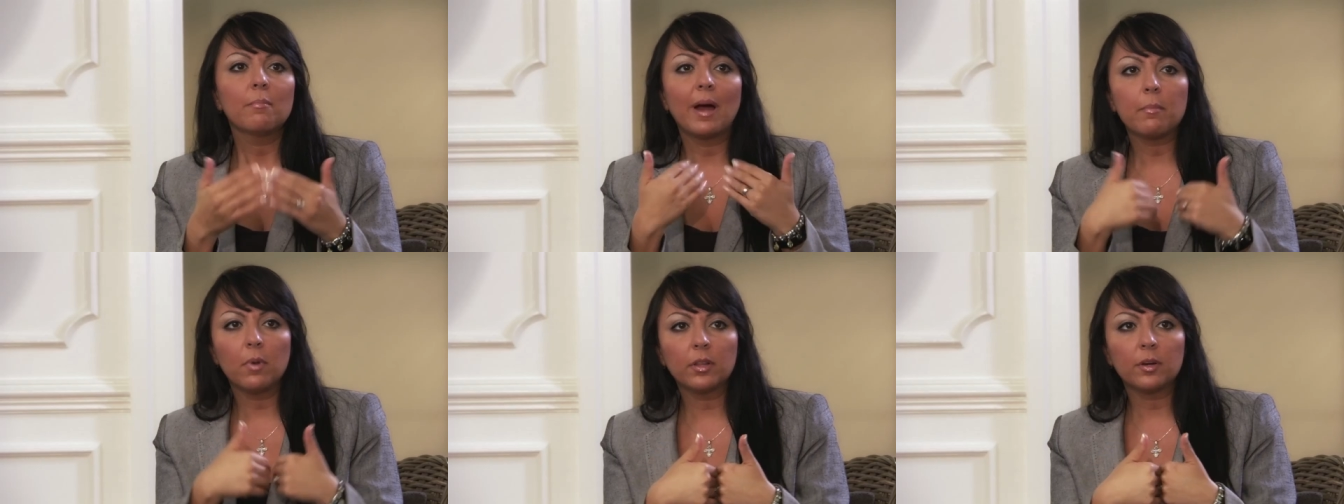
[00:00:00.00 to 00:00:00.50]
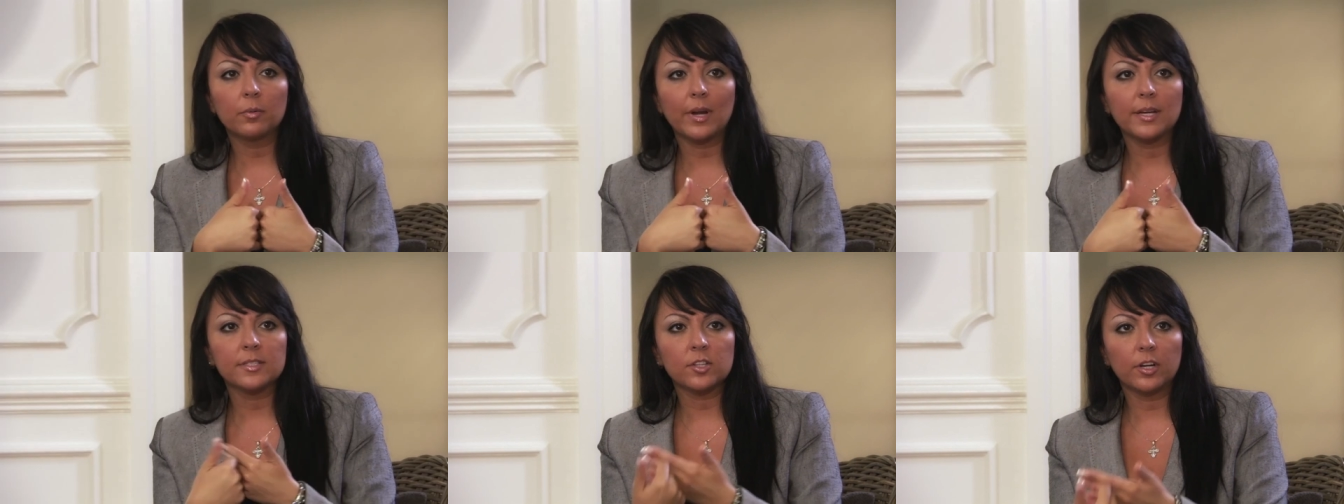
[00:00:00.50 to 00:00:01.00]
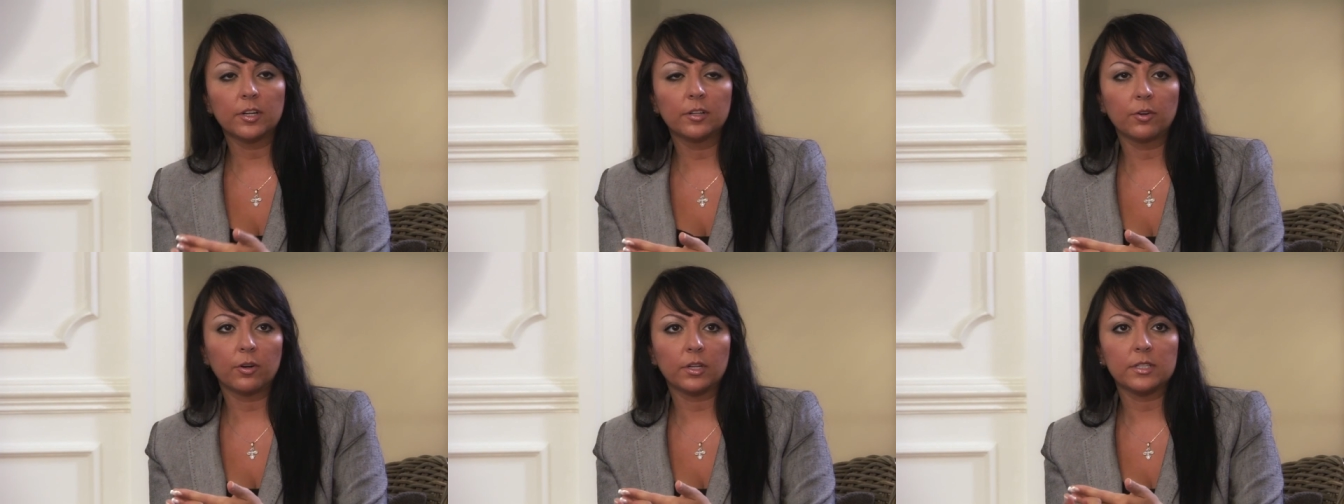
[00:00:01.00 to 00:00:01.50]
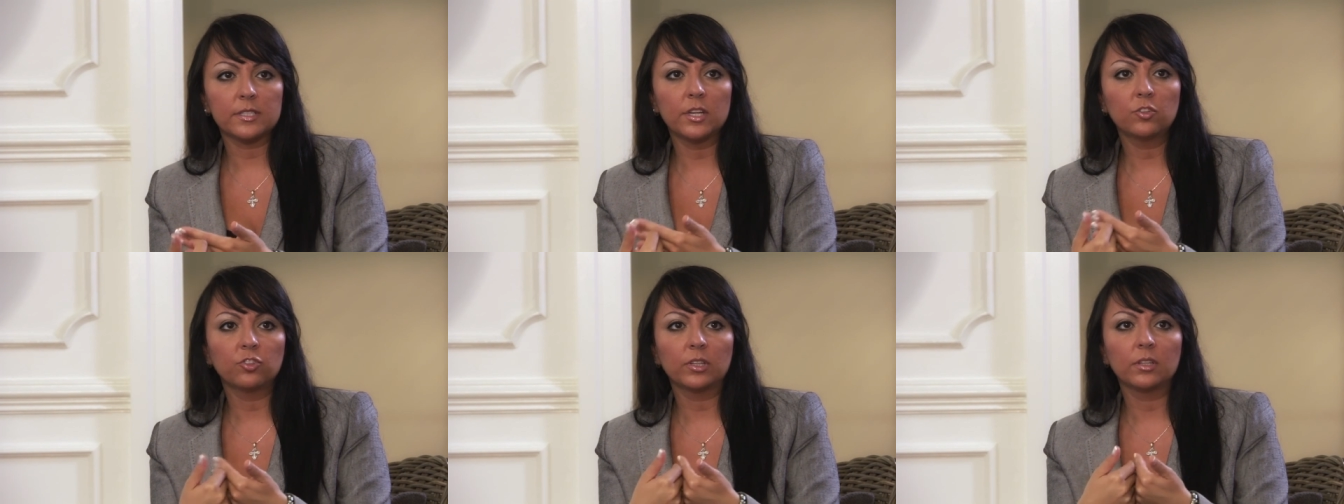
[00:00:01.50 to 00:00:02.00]
My mother, when I started the
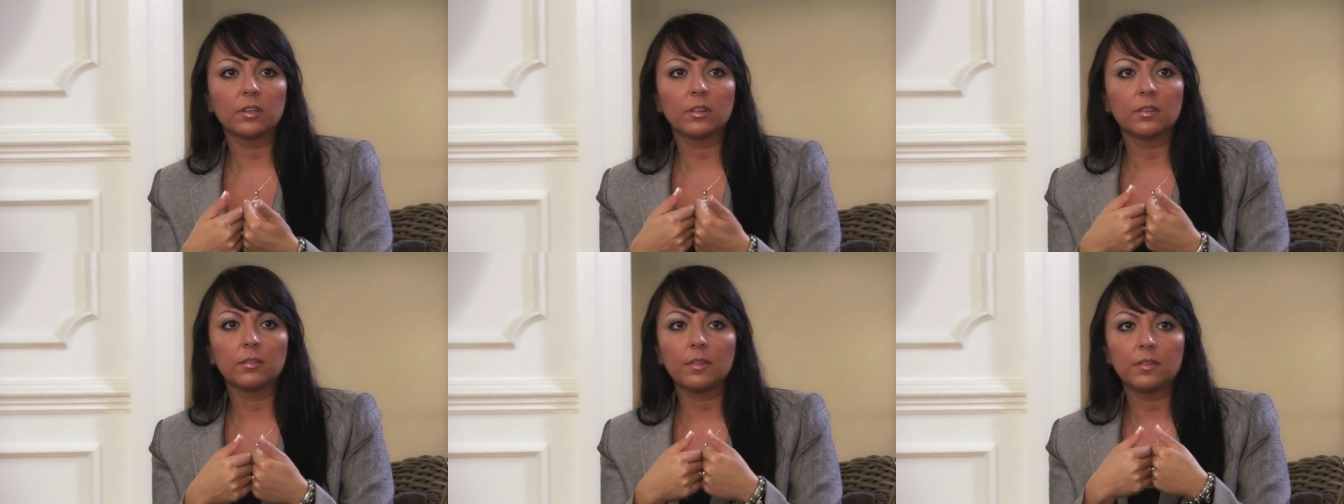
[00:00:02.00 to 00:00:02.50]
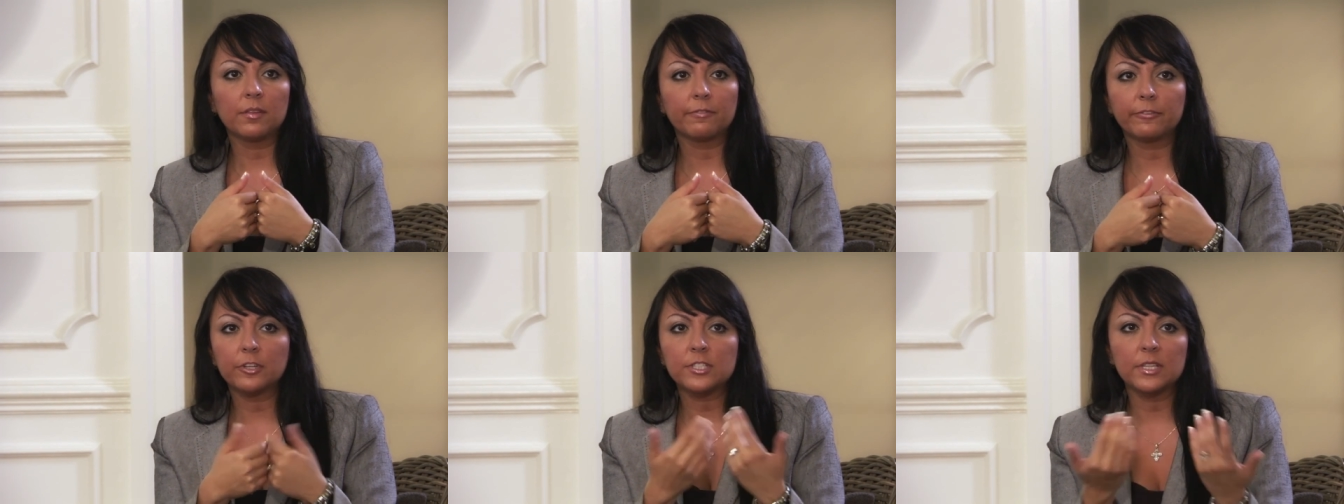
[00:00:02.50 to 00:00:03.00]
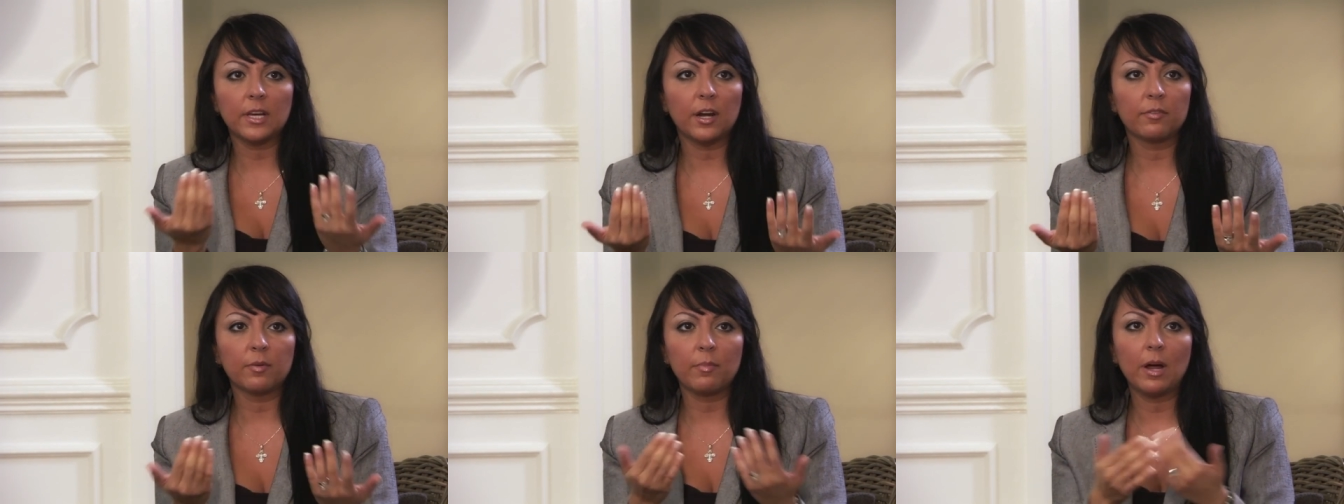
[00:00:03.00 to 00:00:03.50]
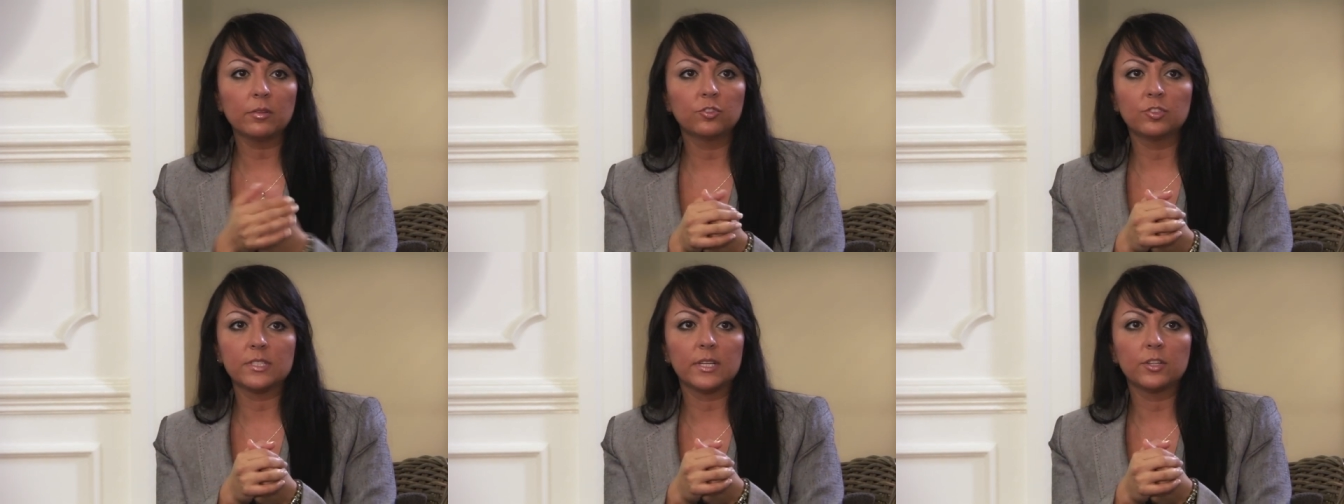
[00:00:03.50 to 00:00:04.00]
organization, the first thing out of her mouth,
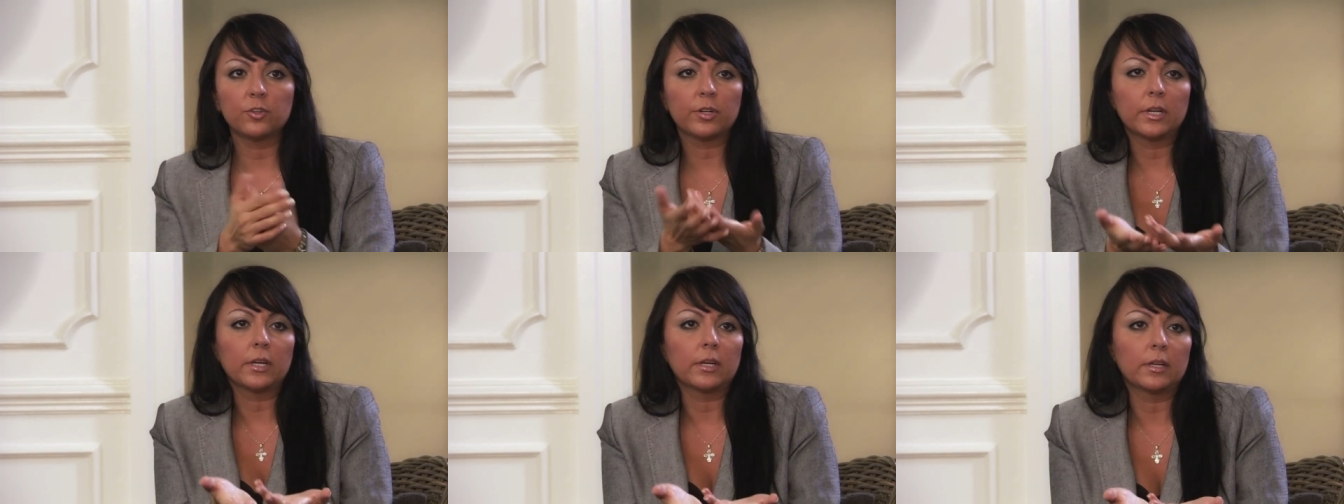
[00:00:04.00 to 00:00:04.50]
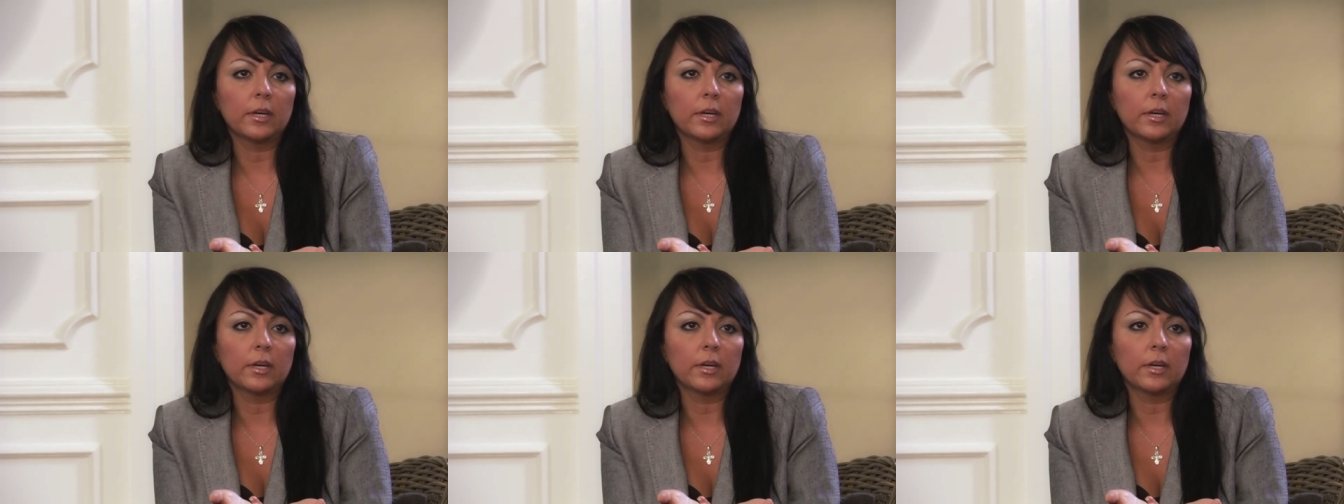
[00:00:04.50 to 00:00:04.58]
she said, You're gonna get